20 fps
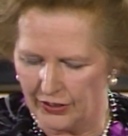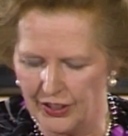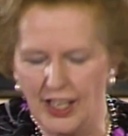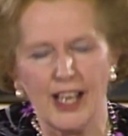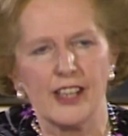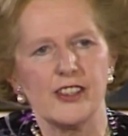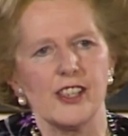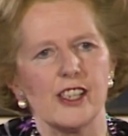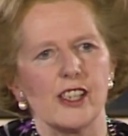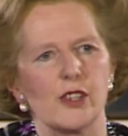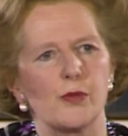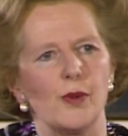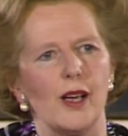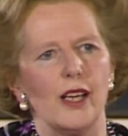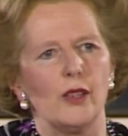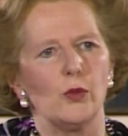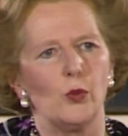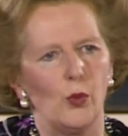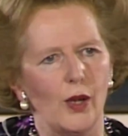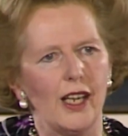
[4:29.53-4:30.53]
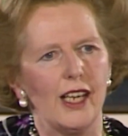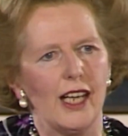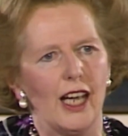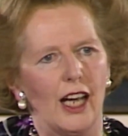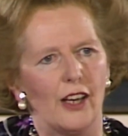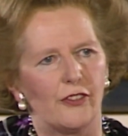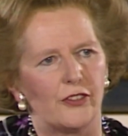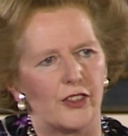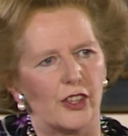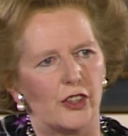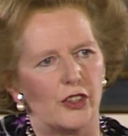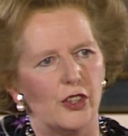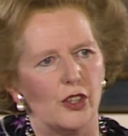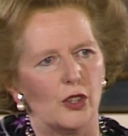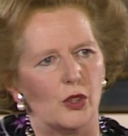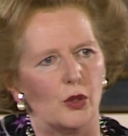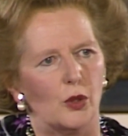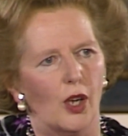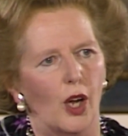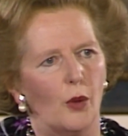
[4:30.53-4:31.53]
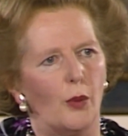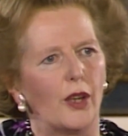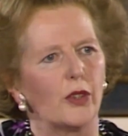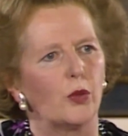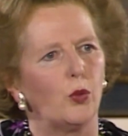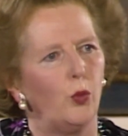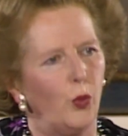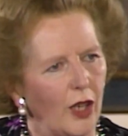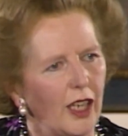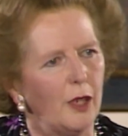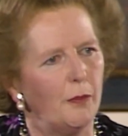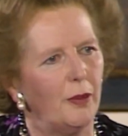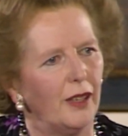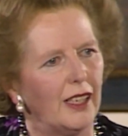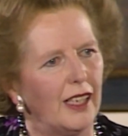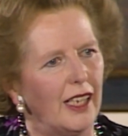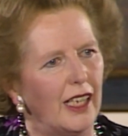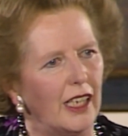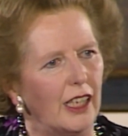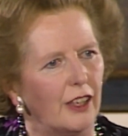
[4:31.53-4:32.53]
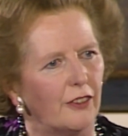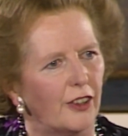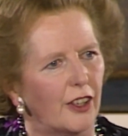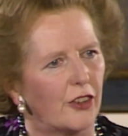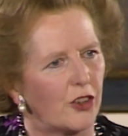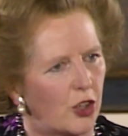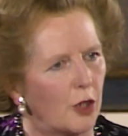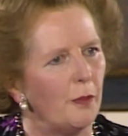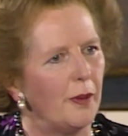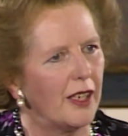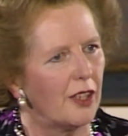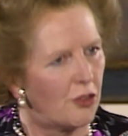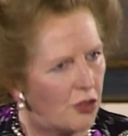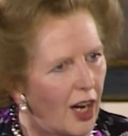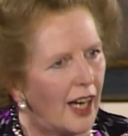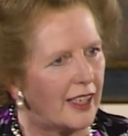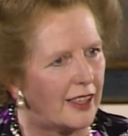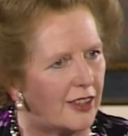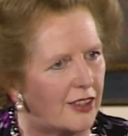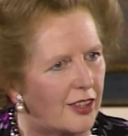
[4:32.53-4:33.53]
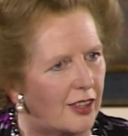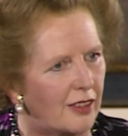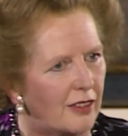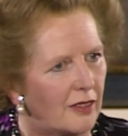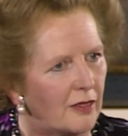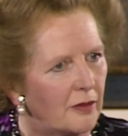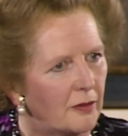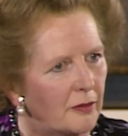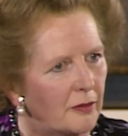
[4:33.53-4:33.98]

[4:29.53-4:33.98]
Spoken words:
That is when we have to do what we believe to be right.